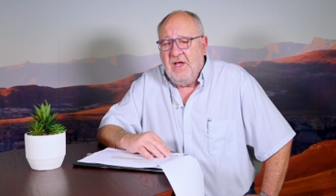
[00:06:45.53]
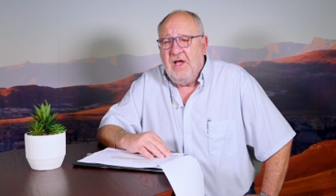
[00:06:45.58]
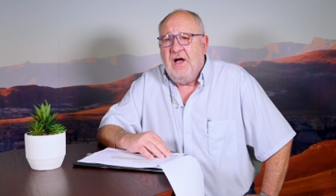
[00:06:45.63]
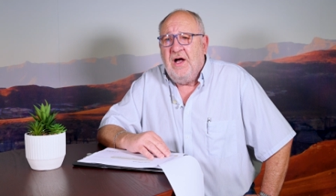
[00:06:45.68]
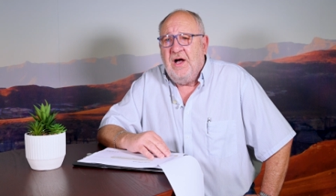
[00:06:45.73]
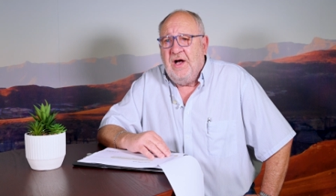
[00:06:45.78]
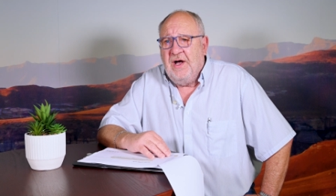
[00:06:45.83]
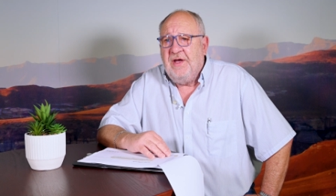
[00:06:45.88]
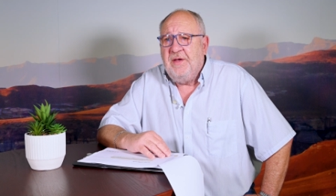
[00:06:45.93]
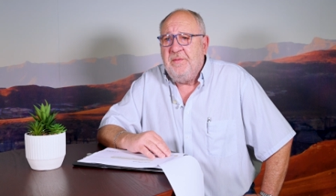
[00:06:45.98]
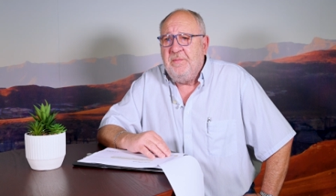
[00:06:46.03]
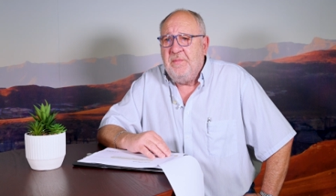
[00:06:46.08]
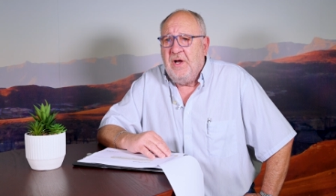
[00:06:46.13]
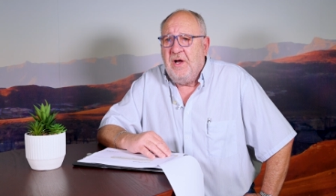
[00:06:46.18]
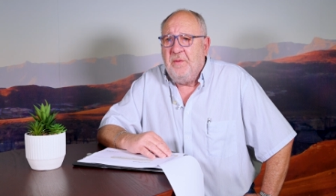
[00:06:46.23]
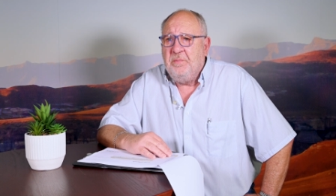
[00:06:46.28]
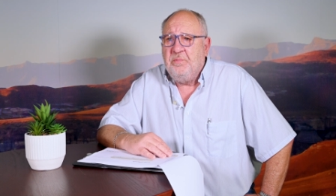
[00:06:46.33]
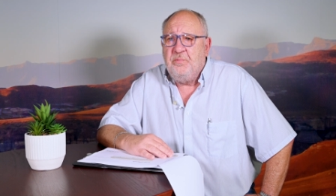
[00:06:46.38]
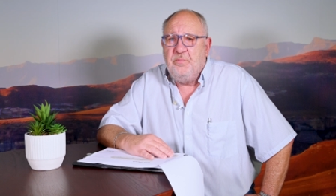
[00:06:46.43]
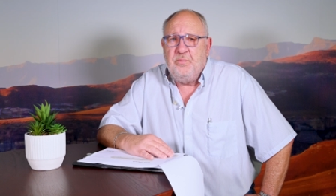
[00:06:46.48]

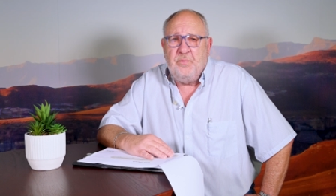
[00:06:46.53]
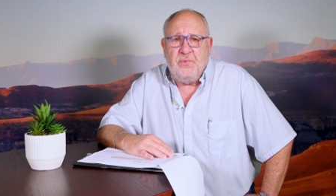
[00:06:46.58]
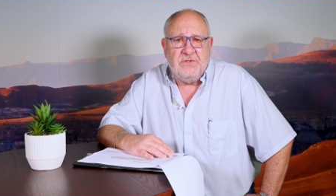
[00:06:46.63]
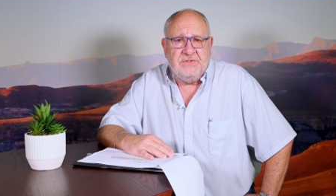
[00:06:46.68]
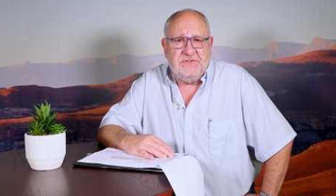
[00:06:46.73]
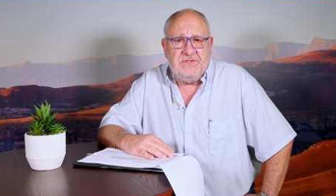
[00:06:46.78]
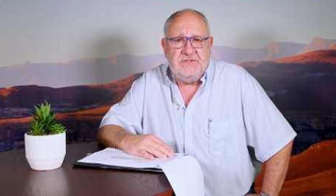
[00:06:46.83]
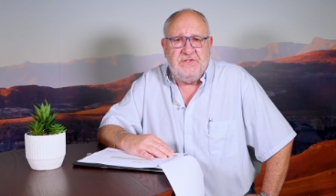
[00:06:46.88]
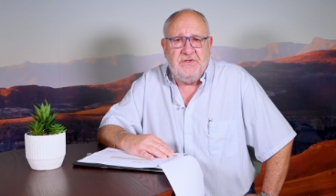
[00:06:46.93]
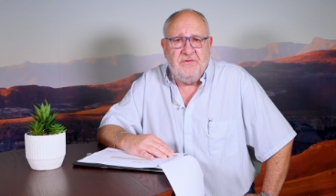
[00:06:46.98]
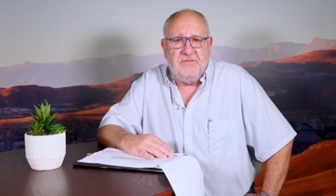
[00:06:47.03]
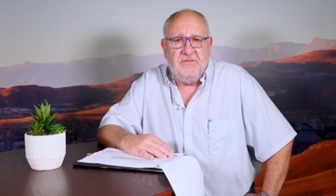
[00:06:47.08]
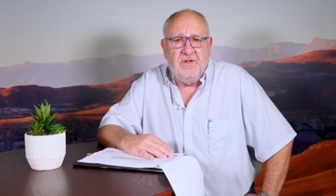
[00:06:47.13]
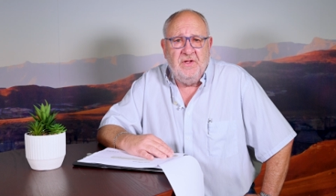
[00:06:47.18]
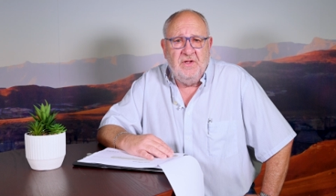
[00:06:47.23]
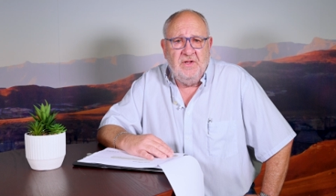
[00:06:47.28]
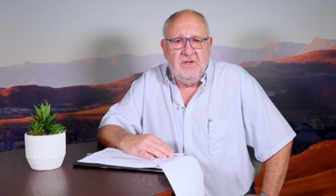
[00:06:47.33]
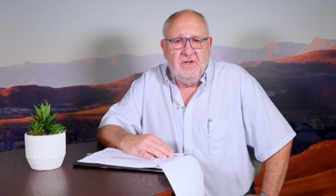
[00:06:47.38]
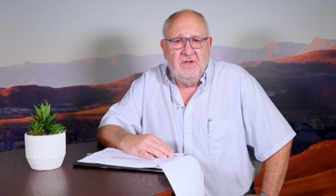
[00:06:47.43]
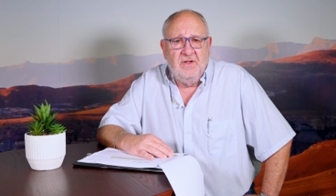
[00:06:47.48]
I'm positive
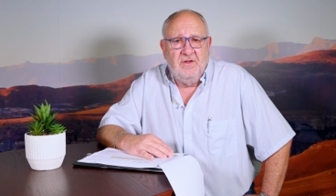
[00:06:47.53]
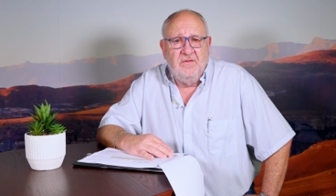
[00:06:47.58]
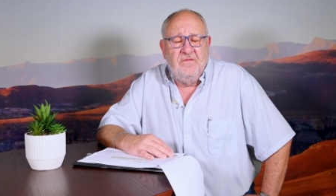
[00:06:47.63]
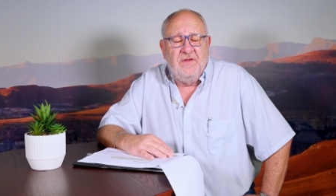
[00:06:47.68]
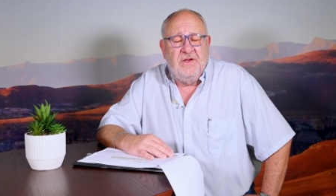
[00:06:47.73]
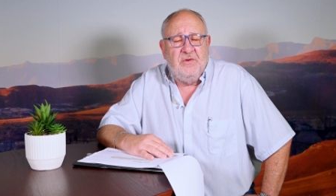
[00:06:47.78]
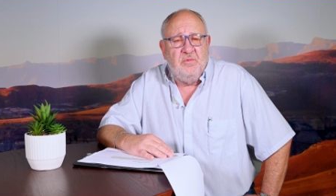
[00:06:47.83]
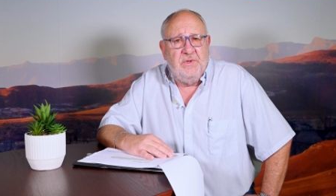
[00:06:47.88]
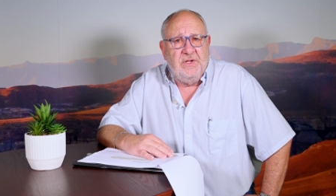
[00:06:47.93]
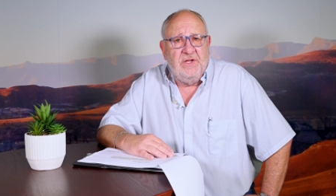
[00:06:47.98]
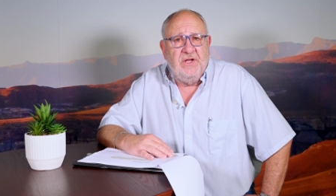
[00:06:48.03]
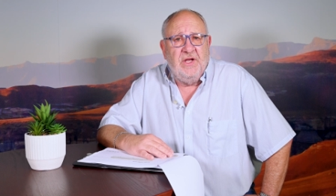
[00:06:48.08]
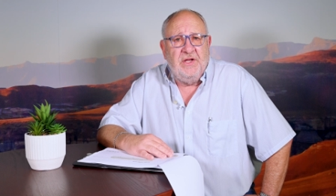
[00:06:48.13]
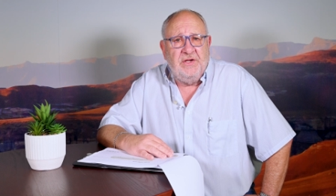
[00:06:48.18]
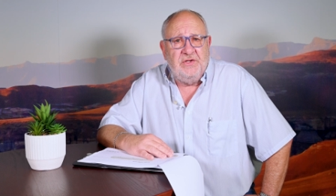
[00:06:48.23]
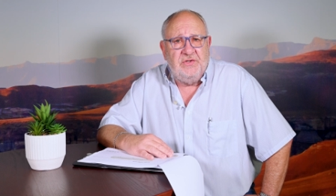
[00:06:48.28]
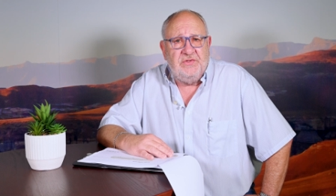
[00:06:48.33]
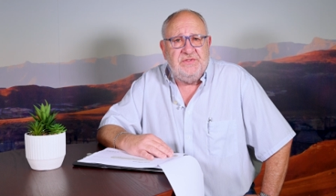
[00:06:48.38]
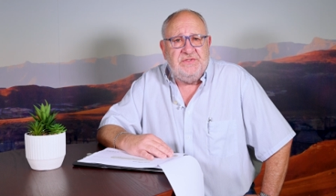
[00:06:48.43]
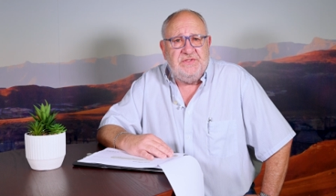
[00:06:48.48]
that we're
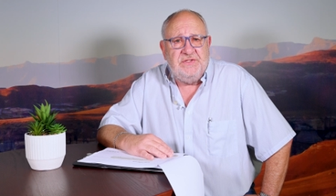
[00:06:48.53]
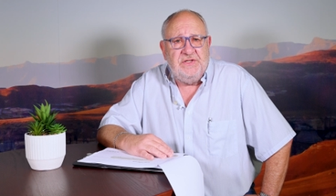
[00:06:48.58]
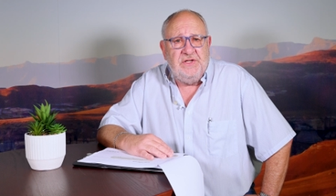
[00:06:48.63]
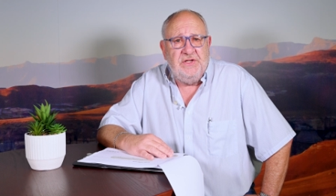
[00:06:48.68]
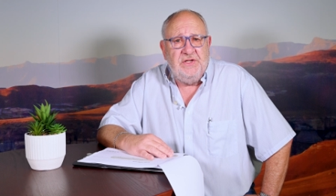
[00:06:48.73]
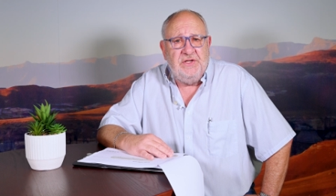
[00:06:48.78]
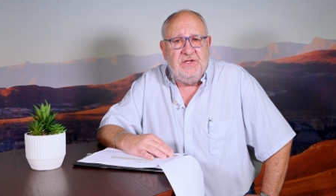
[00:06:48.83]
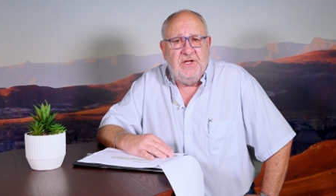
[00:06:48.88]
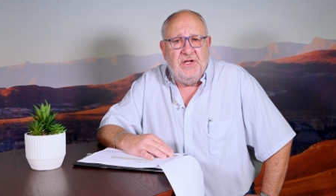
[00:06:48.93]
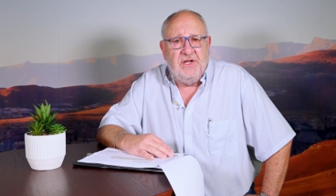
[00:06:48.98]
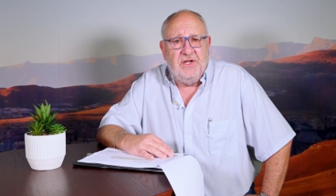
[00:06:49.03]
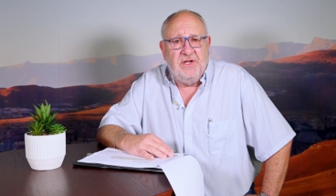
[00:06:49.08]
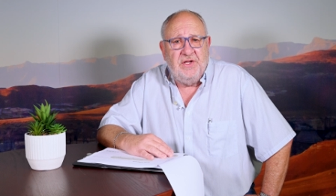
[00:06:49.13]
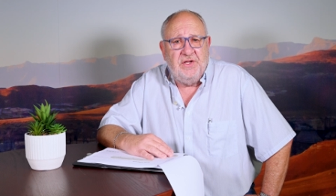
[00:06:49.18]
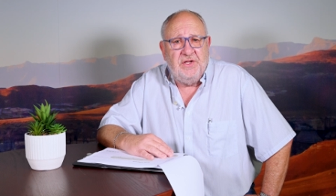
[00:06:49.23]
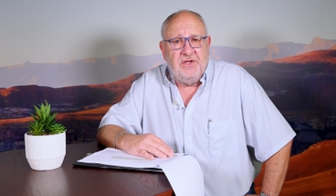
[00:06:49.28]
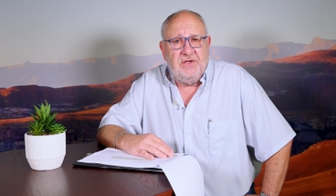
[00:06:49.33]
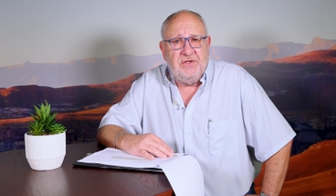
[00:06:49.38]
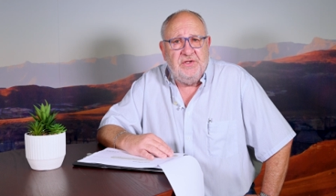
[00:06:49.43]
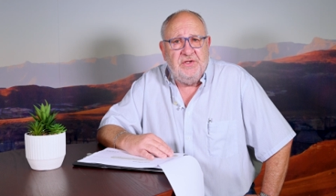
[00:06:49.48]
going to see
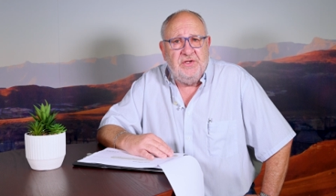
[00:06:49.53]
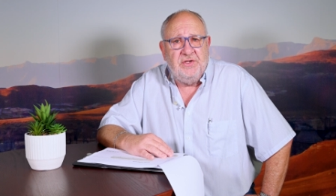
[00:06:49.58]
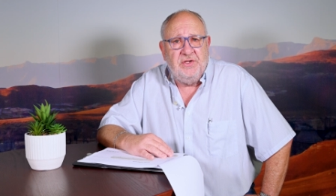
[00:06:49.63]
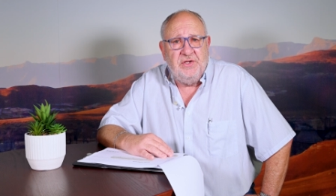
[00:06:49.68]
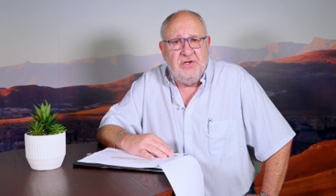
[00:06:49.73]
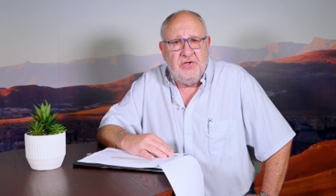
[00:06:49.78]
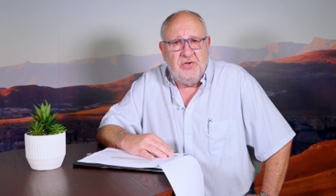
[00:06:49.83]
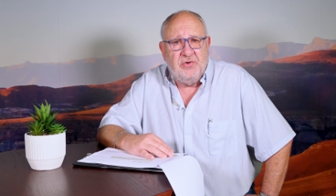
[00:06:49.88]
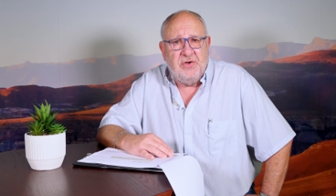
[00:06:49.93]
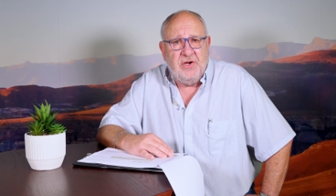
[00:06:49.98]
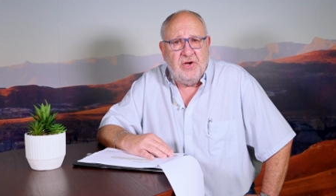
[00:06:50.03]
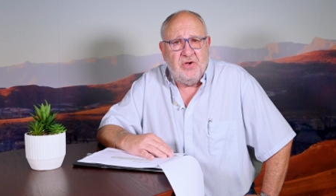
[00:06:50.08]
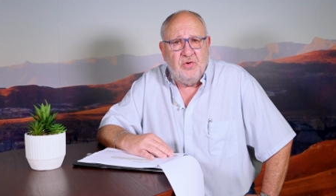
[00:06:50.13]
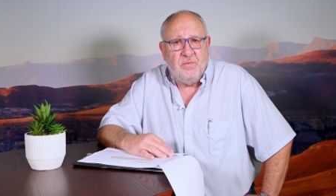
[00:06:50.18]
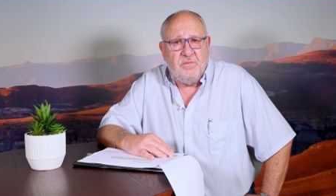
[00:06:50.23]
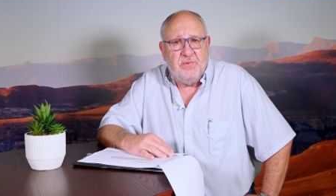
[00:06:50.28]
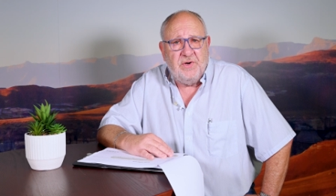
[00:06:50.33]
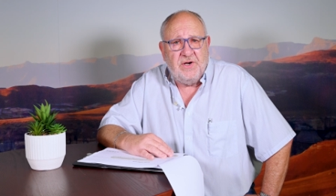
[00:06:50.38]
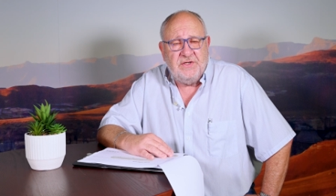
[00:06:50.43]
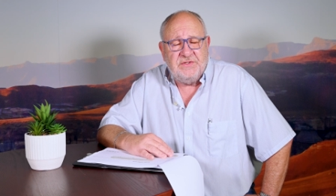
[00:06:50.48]
new
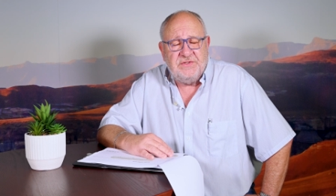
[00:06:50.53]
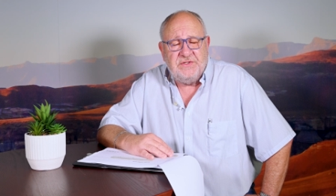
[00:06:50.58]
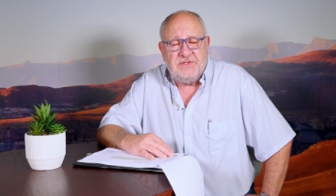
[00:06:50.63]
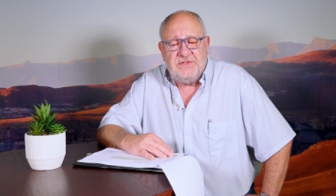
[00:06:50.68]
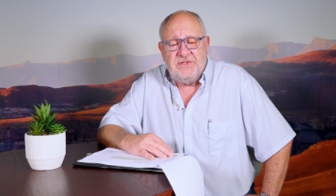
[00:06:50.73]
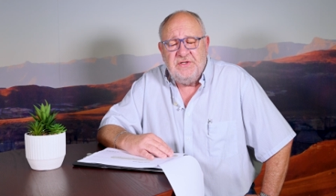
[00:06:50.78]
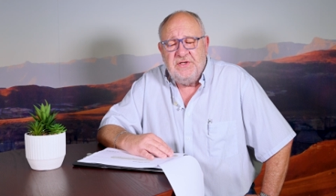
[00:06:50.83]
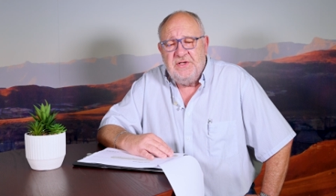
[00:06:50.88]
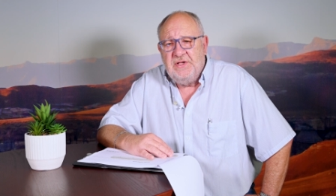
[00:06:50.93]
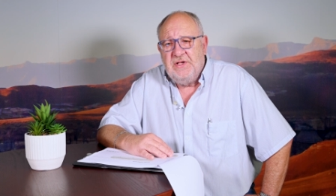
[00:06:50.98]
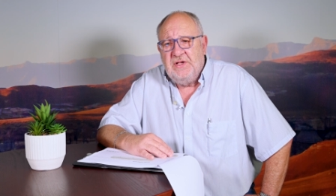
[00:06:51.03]
record prices.